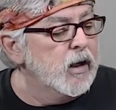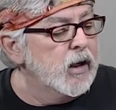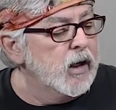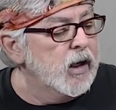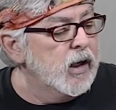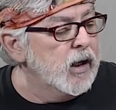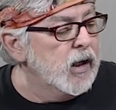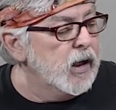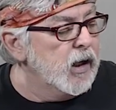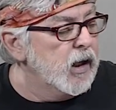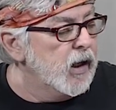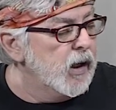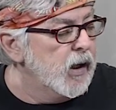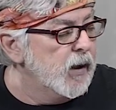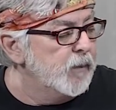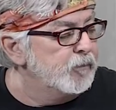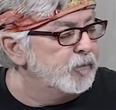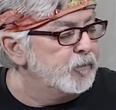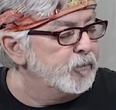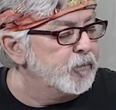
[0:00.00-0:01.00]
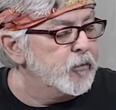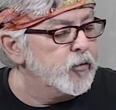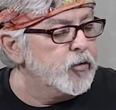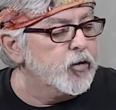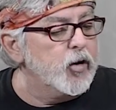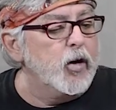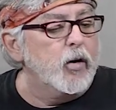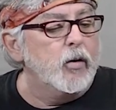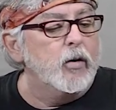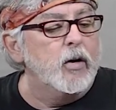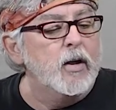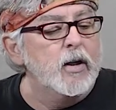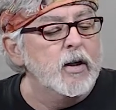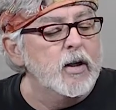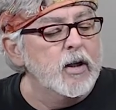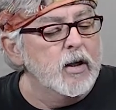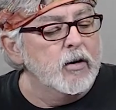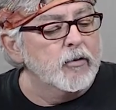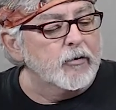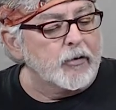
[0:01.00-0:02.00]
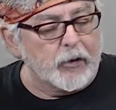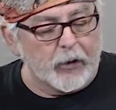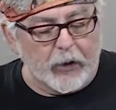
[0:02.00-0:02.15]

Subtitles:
So for